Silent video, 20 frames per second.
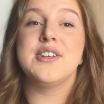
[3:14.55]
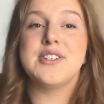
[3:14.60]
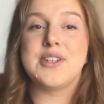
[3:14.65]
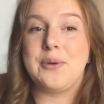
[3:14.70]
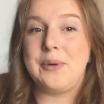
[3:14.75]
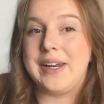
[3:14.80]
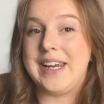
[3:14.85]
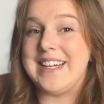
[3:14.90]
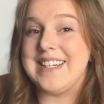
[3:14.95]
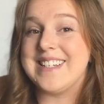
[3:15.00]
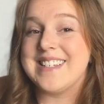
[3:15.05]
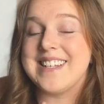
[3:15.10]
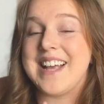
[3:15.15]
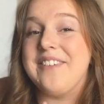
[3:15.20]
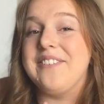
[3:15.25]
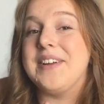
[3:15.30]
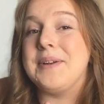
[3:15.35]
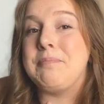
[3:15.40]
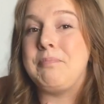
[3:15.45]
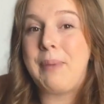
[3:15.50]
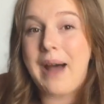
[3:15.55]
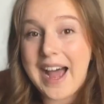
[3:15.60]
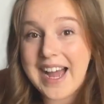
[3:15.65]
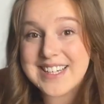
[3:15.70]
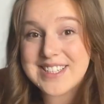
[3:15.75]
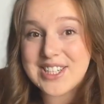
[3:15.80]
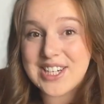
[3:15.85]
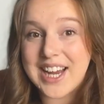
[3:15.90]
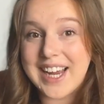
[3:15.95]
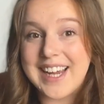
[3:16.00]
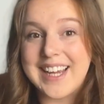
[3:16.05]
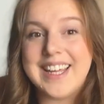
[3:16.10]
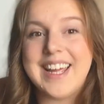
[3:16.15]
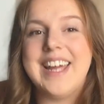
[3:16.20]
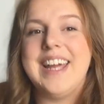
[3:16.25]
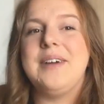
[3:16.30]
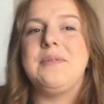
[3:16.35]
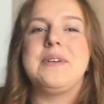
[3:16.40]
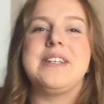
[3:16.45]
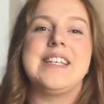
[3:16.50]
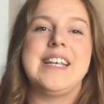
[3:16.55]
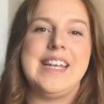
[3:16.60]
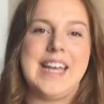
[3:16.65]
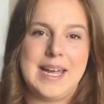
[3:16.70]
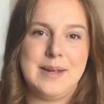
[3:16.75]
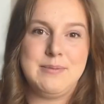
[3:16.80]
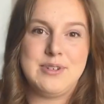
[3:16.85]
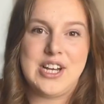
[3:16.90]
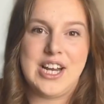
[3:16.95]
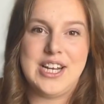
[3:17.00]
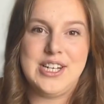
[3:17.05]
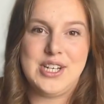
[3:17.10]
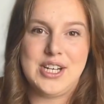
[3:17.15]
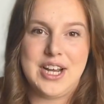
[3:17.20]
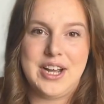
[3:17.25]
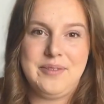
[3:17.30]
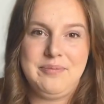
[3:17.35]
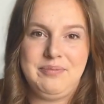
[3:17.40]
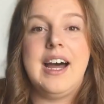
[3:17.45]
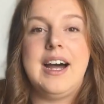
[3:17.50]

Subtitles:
So when I discovered batching, it was a game changer.